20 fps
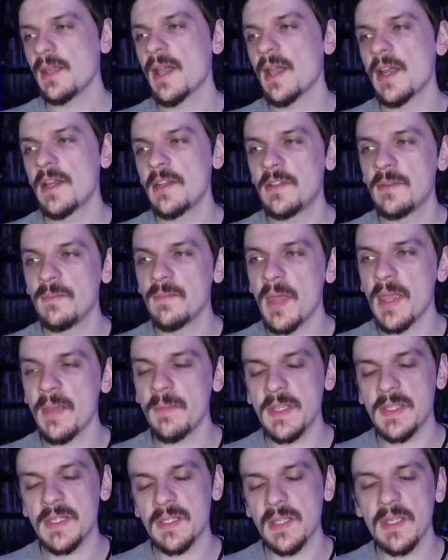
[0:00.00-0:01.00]
kind of
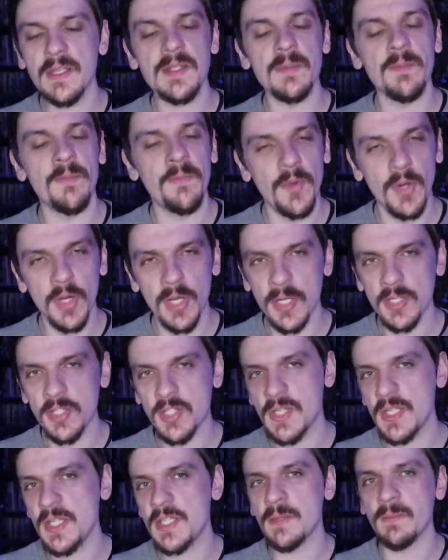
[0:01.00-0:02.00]
maybe see some
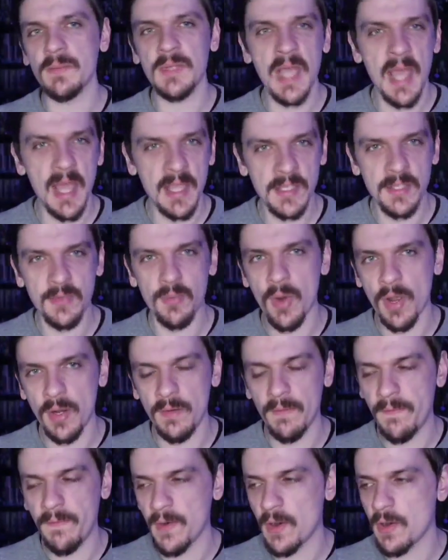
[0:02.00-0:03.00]
footage, see some tests
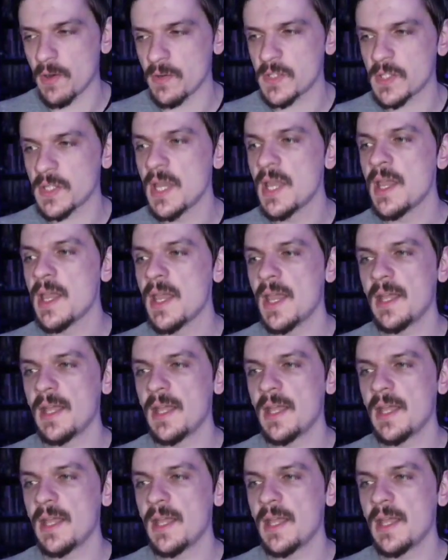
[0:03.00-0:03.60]
run first,